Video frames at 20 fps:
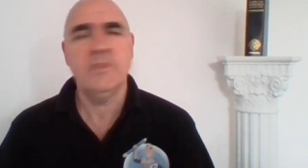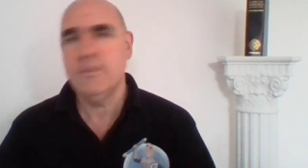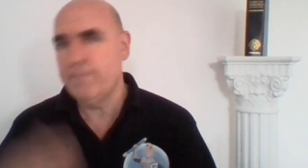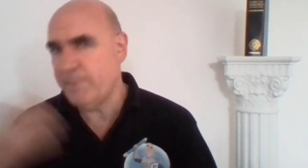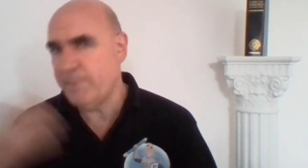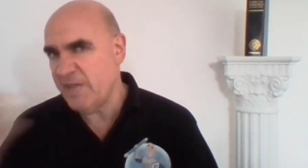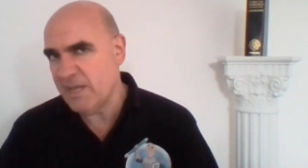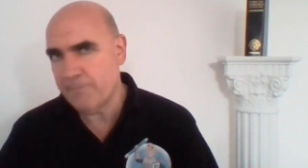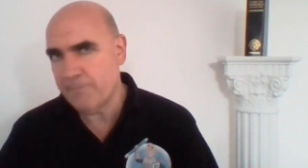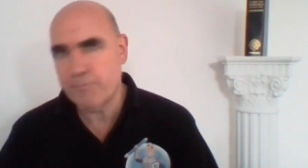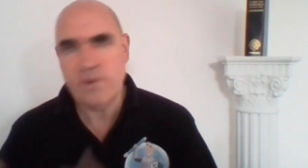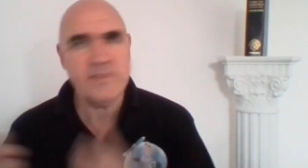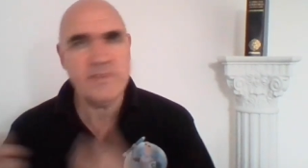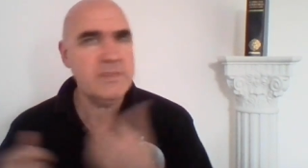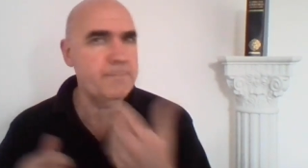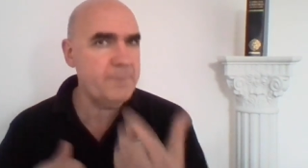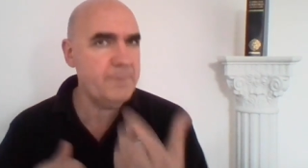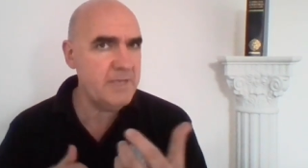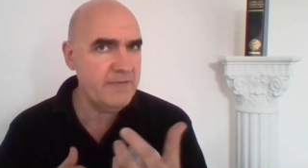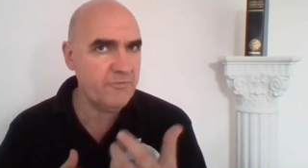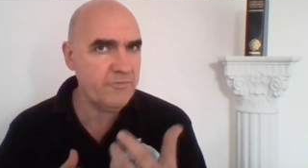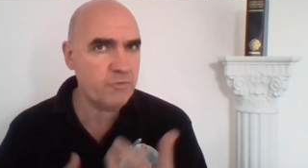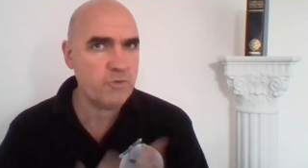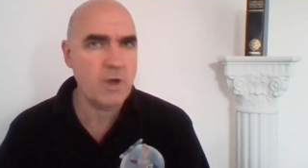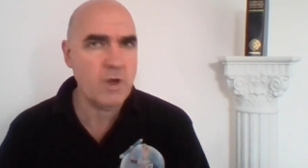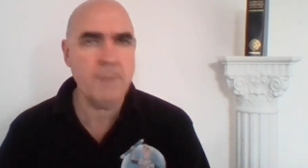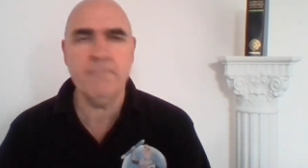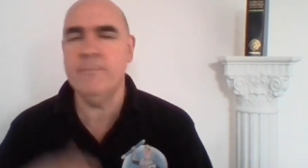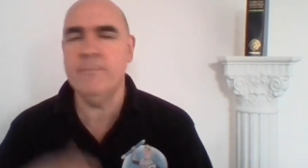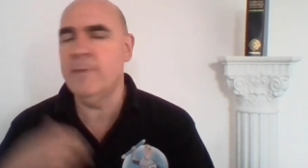Be of bread, the be of
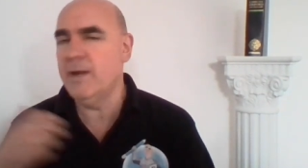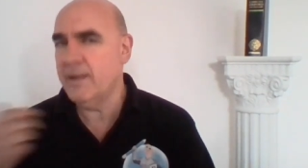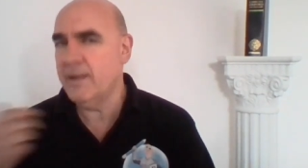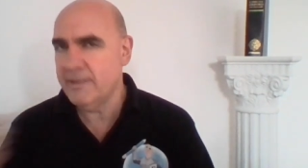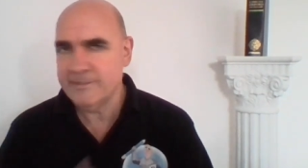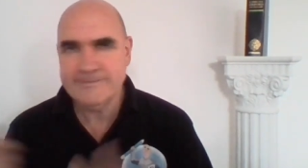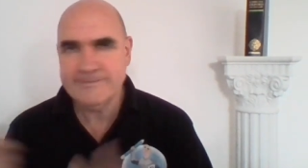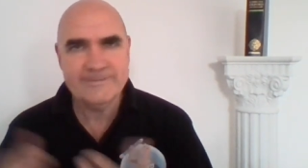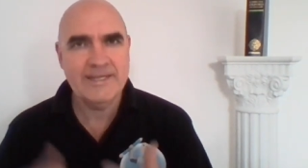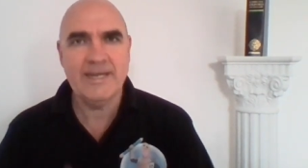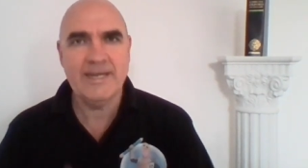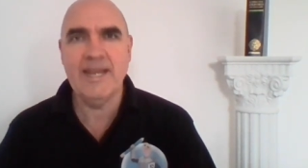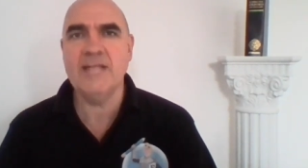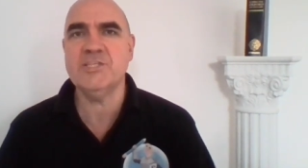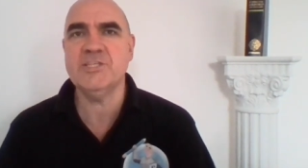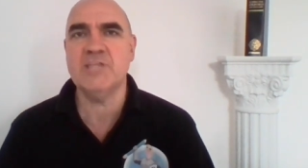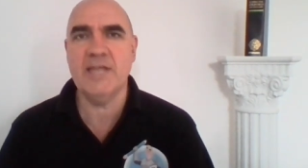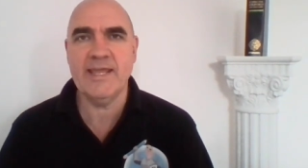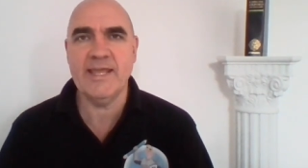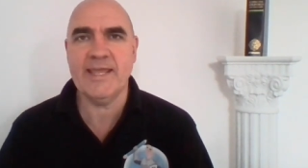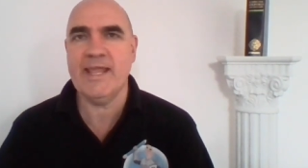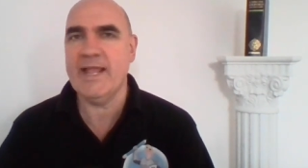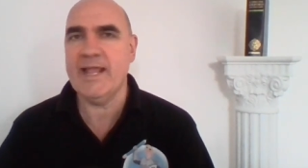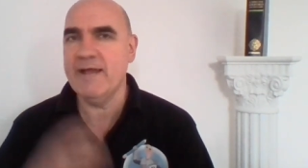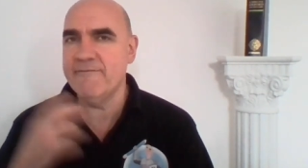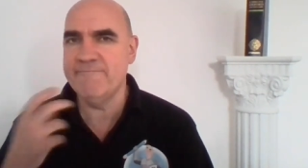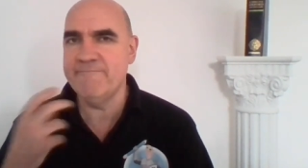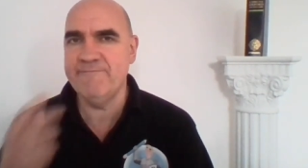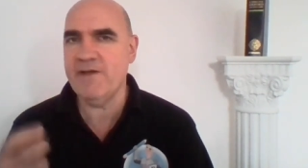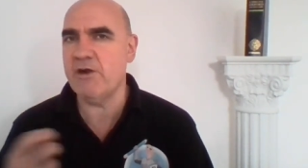crumb. Letter linking, a
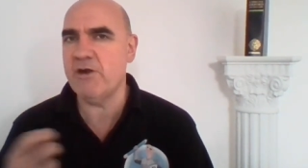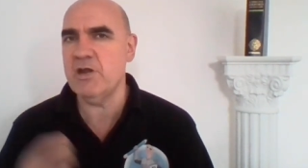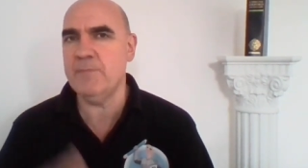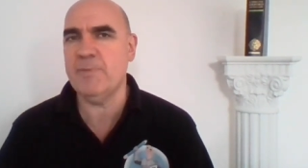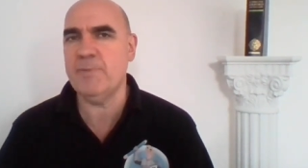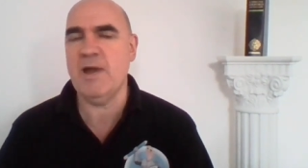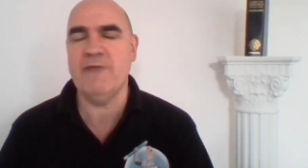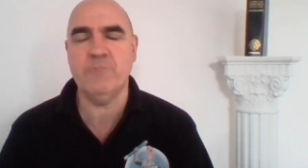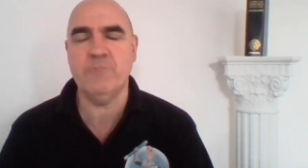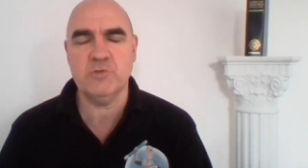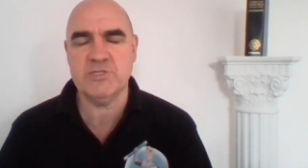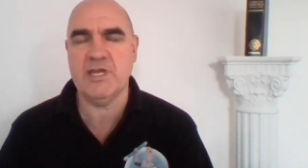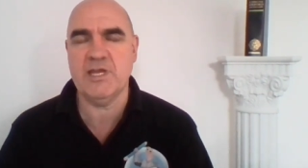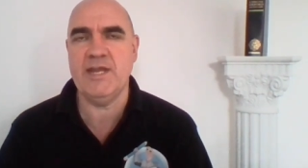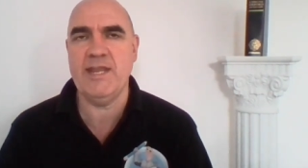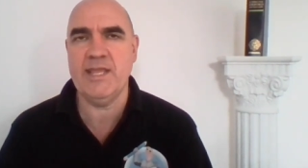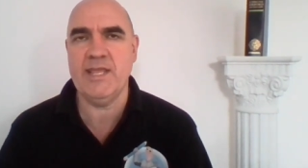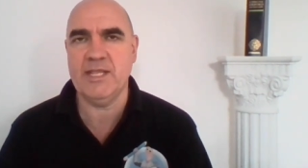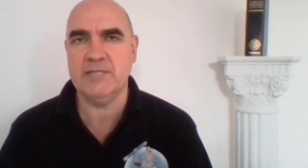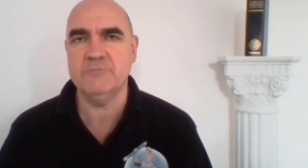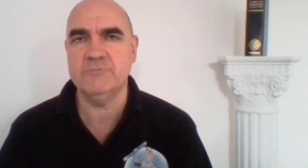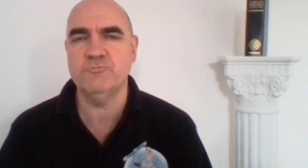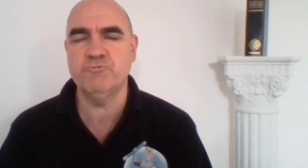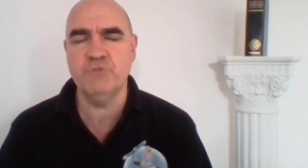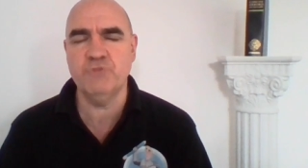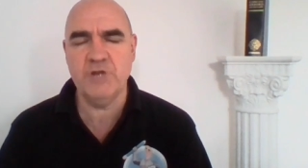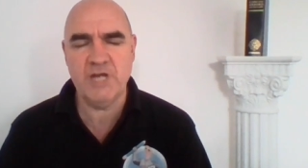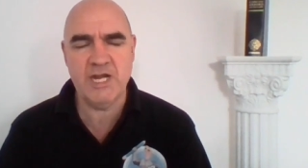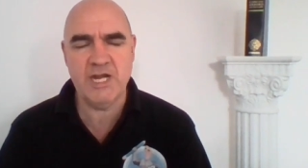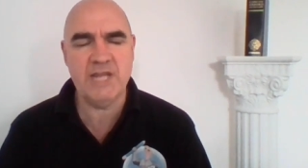very powerful technique.
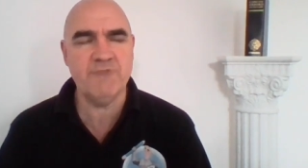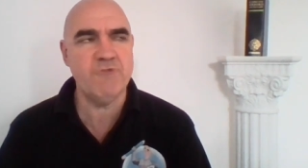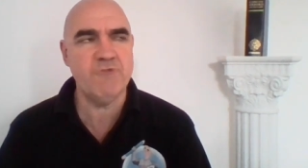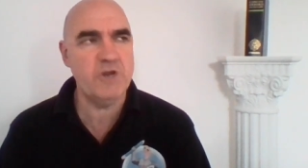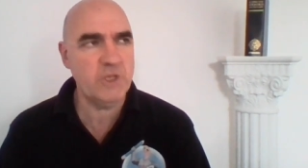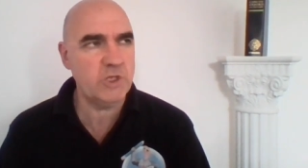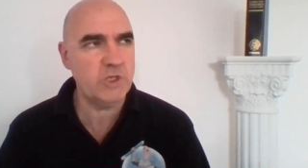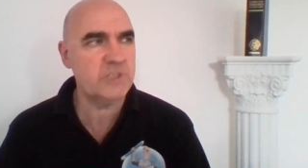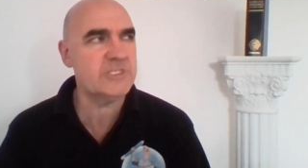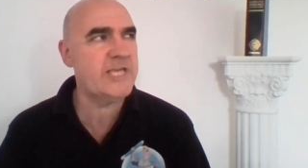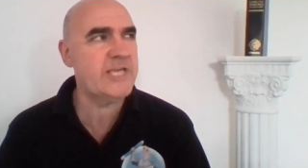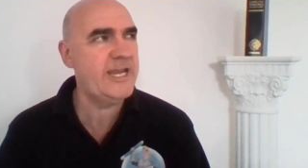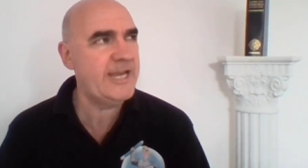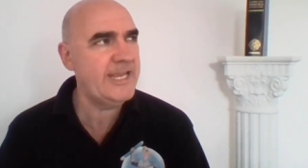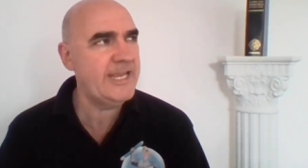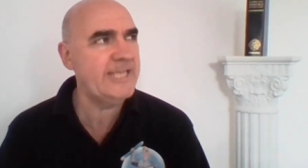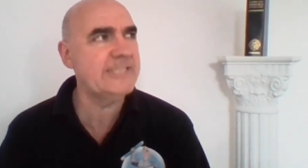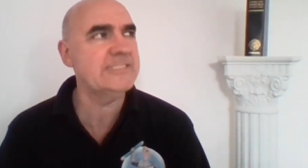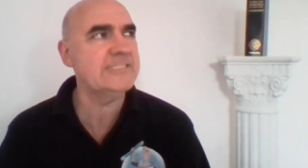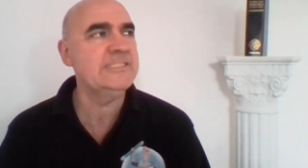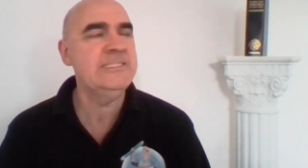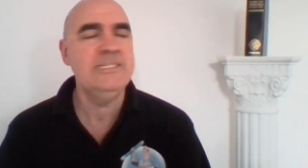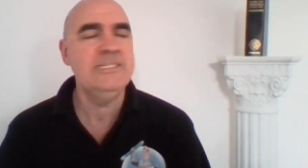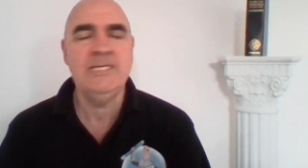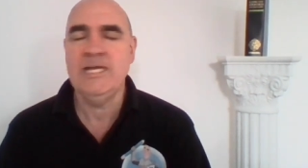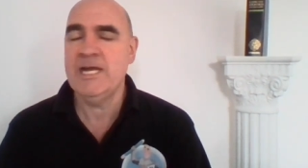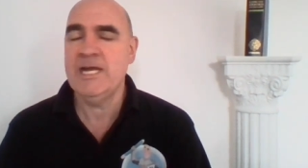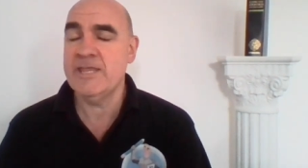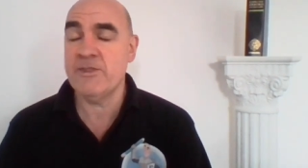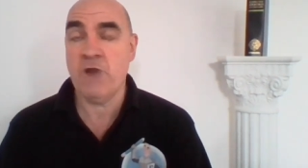Really, really good technique.
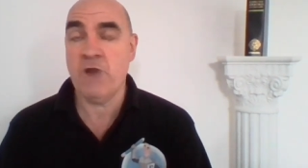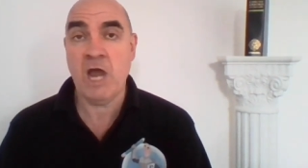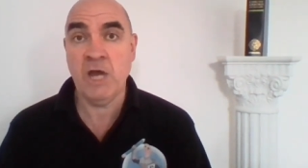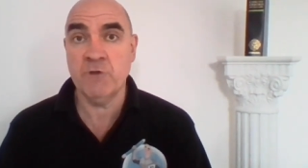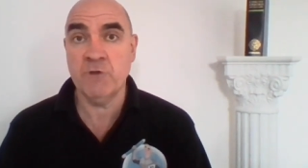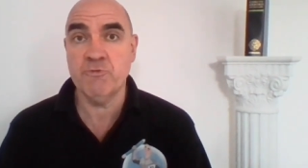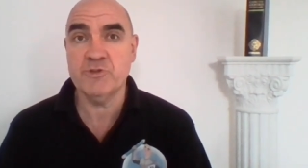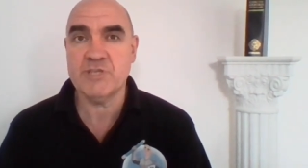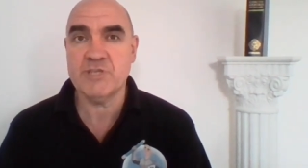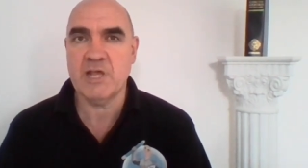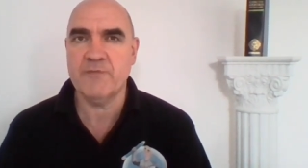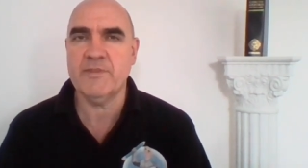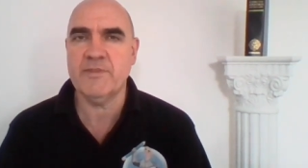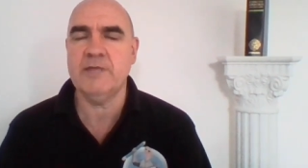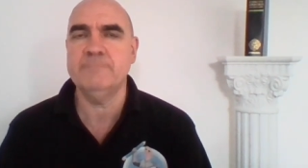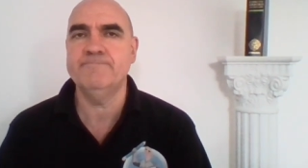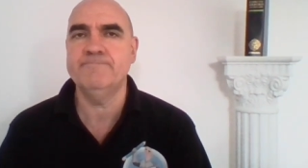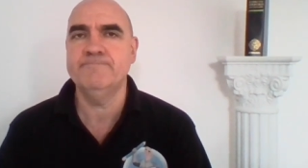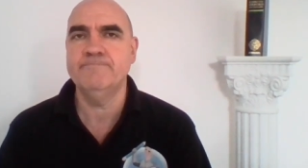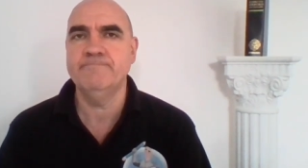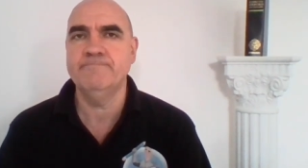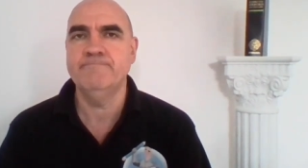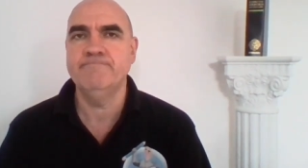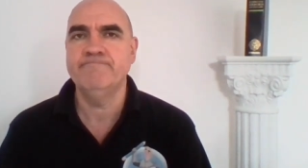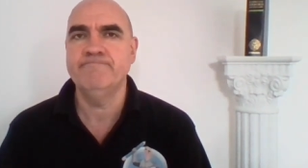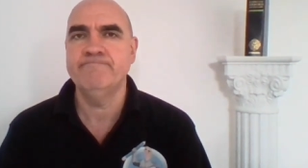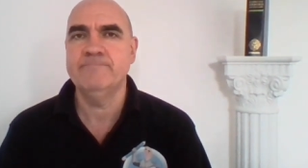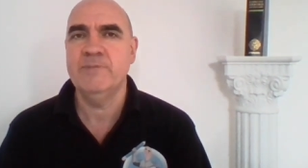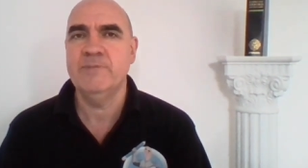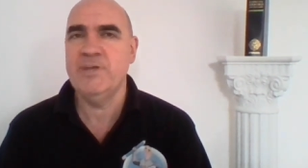And there are hundreds out there.
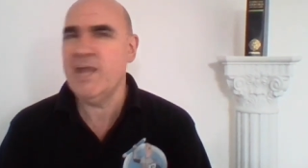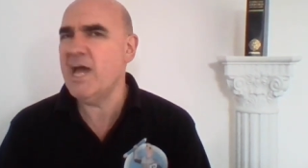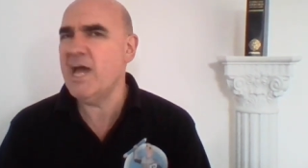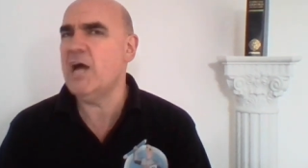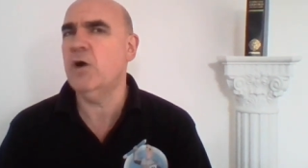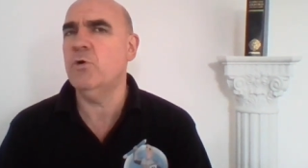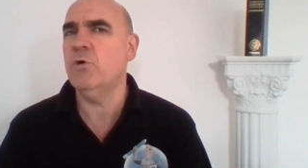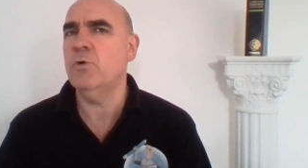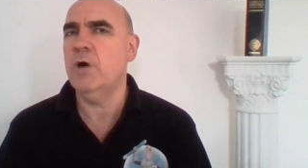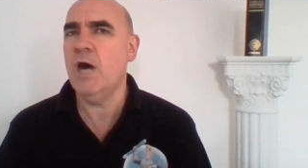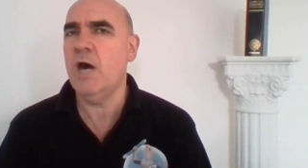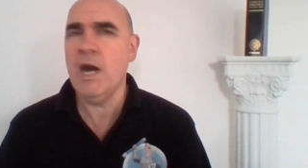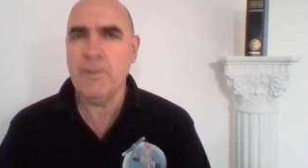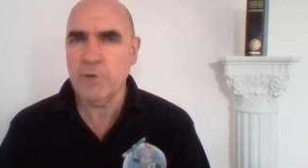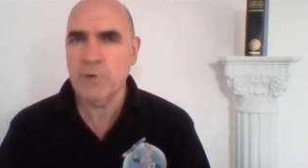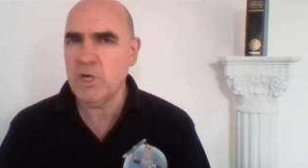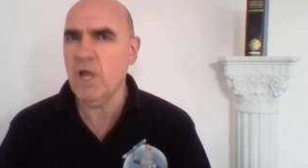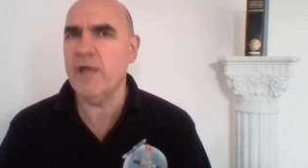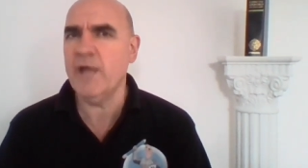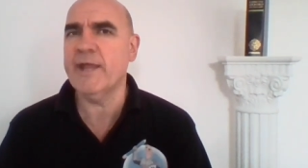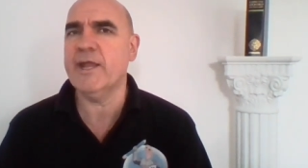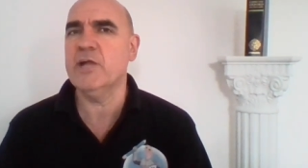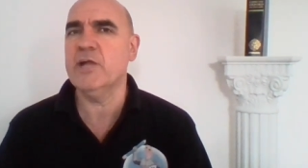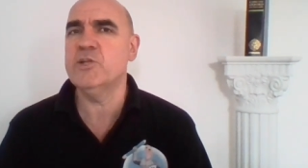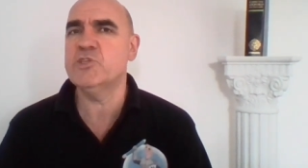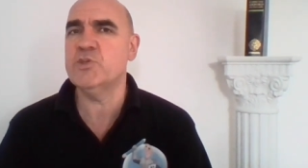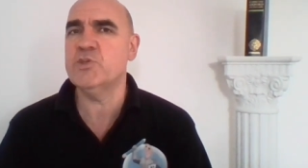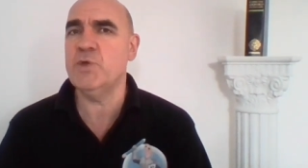Now, I would like to